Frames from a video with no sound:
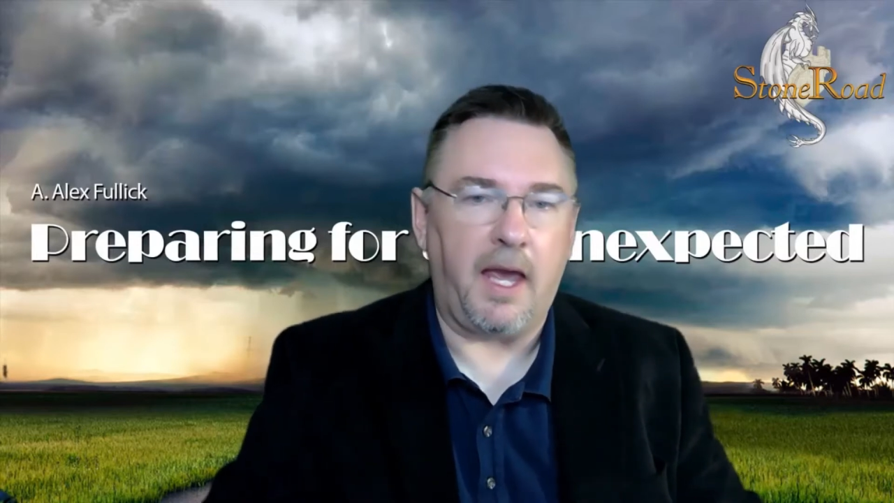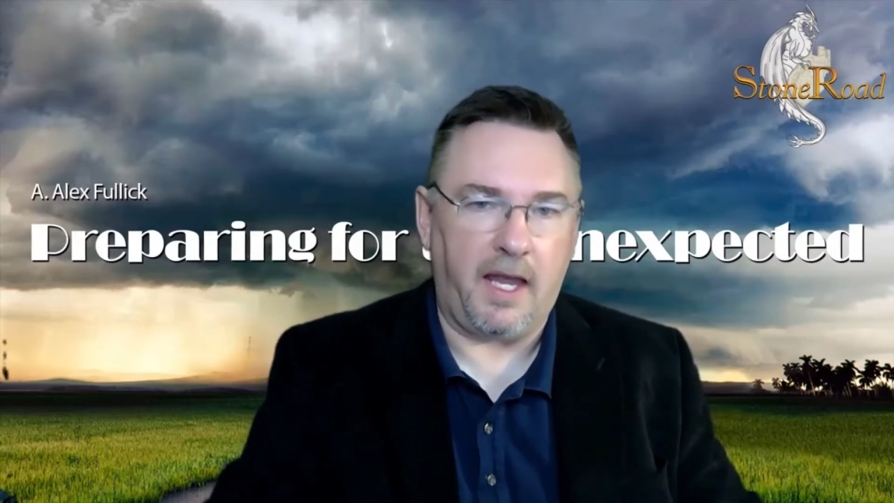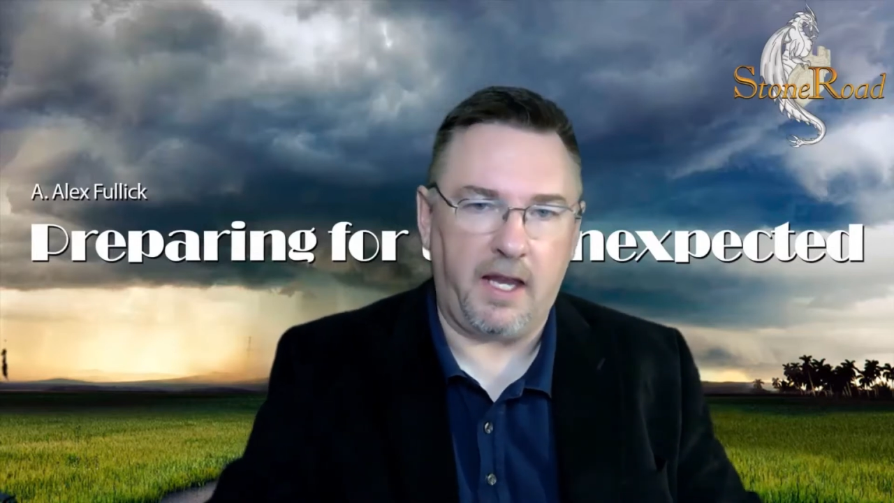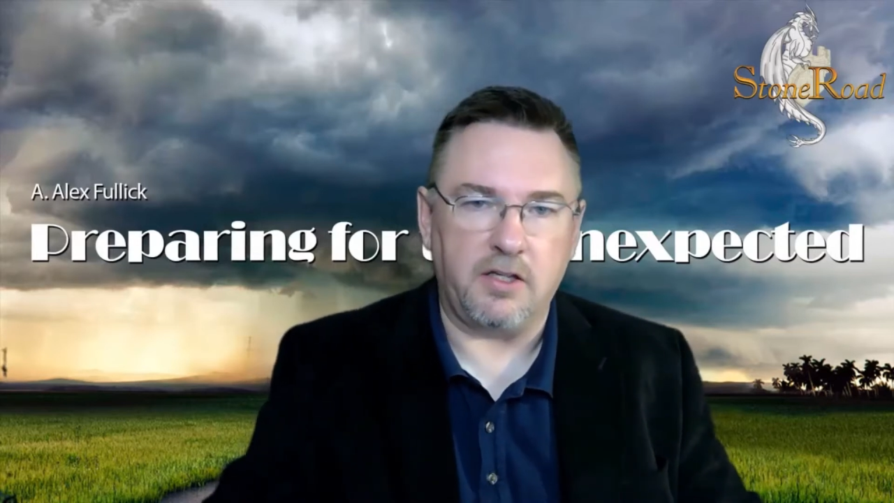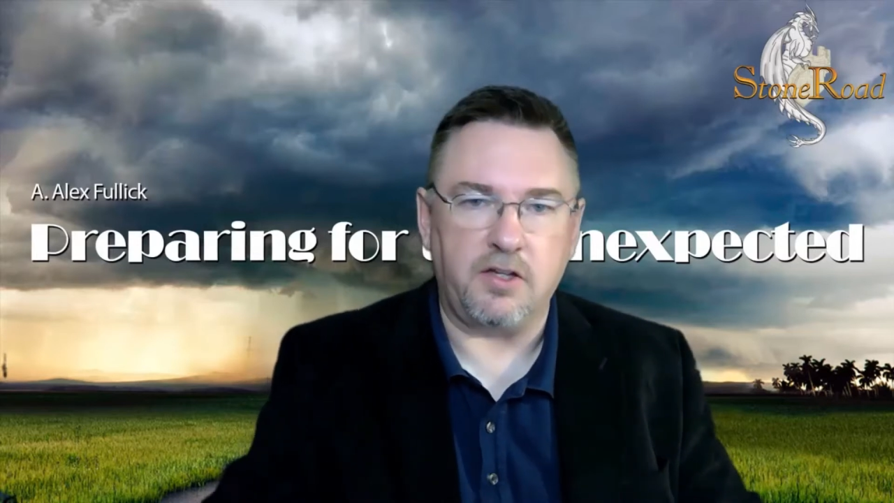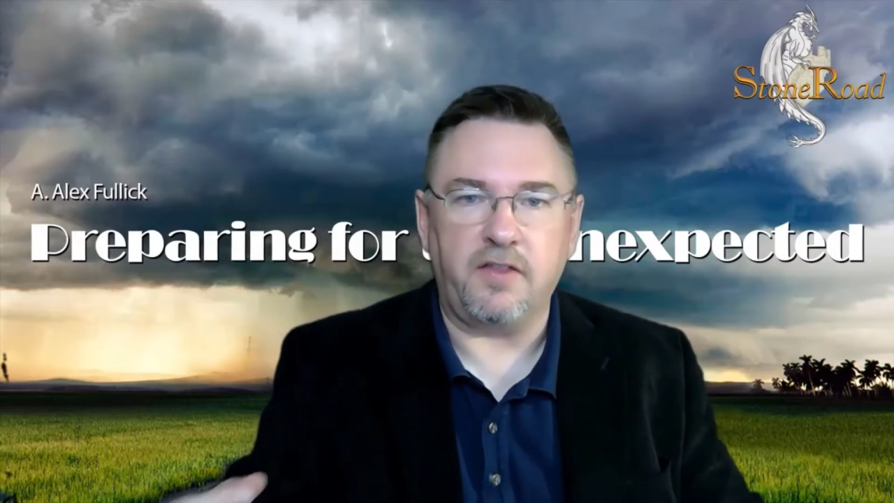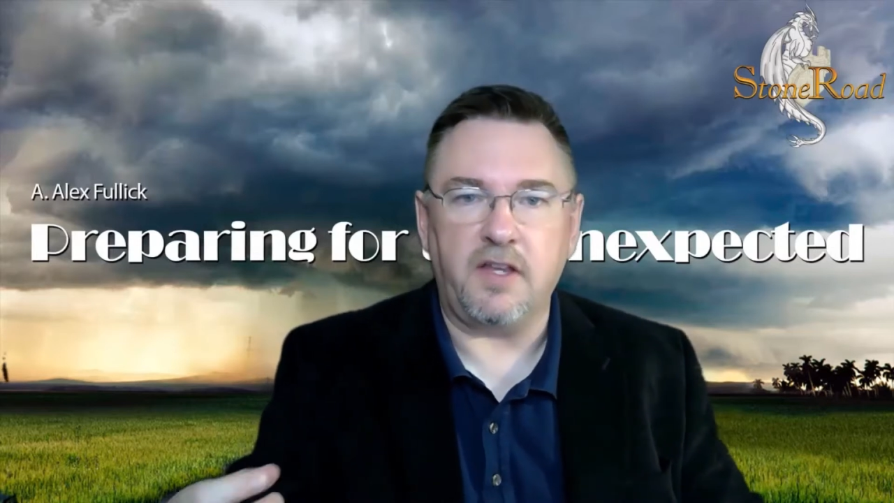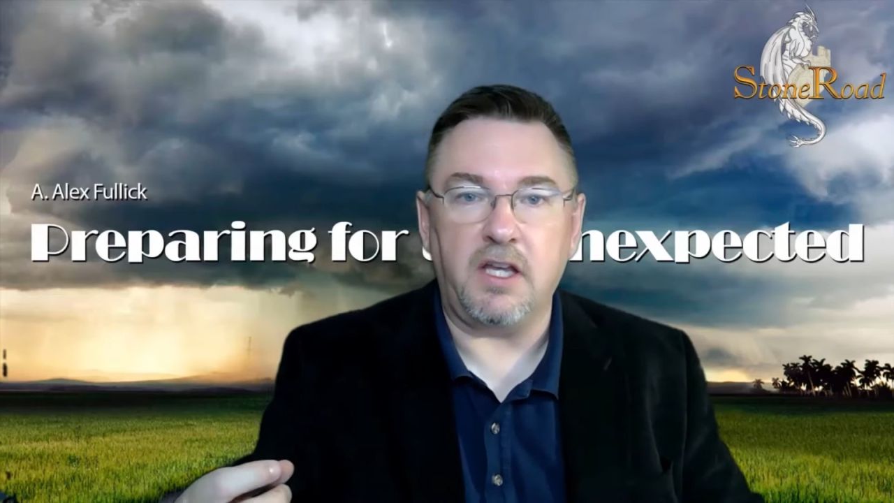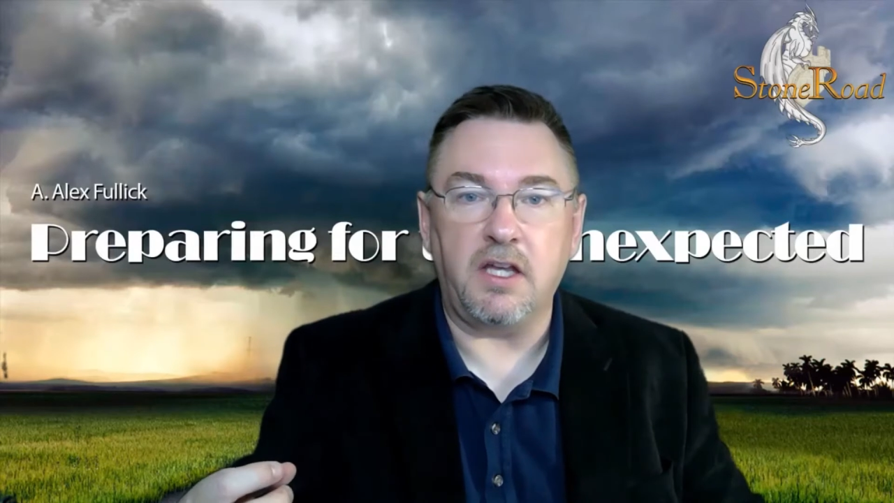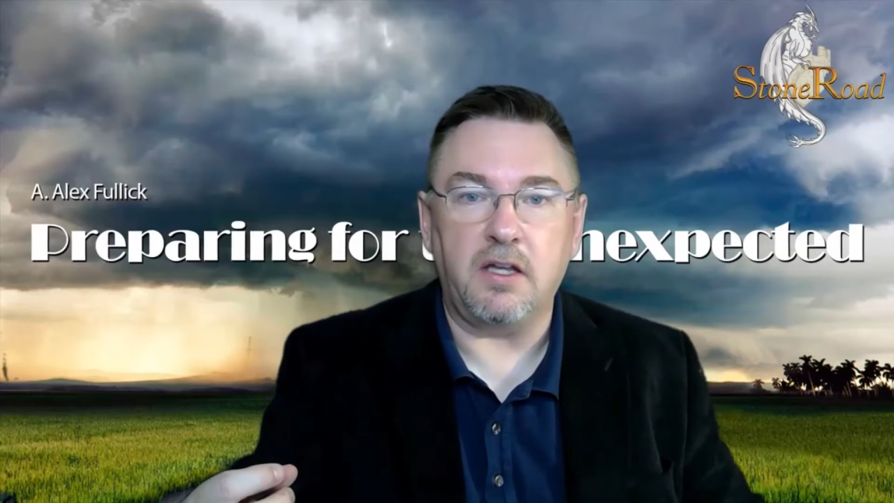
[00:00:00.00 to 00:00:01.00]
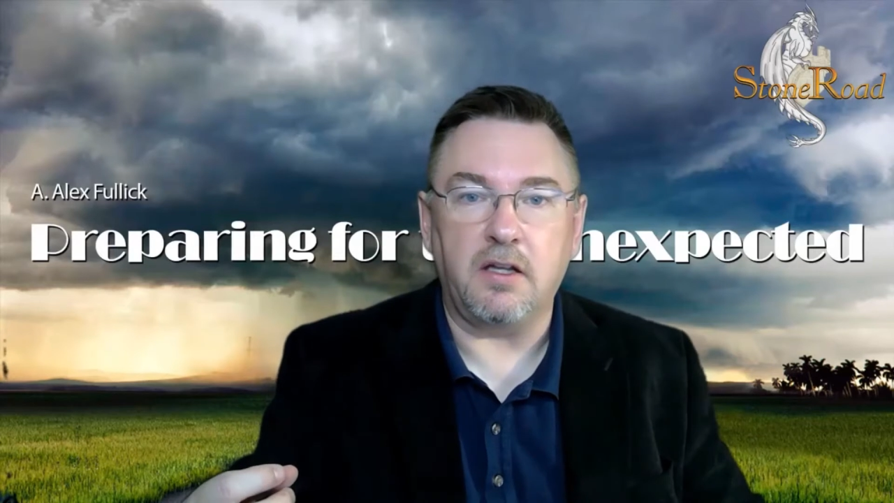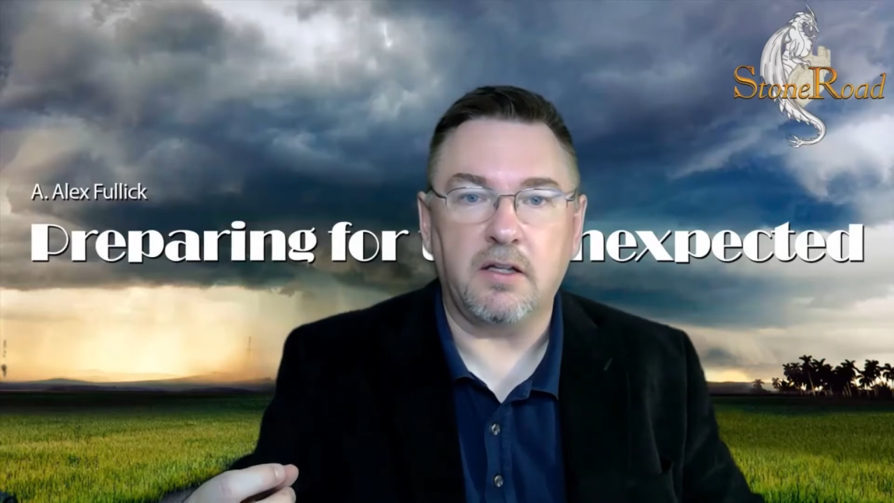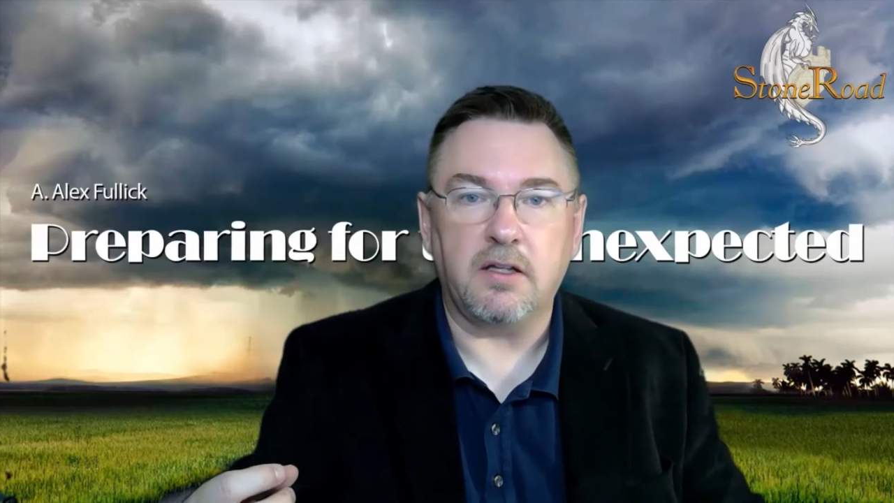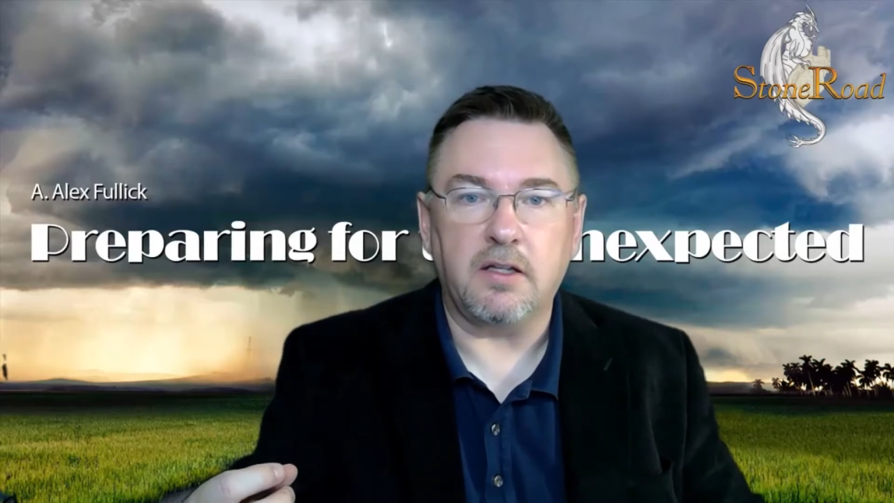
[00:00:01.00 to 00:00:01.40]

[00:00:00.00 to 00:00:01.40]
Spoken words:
and the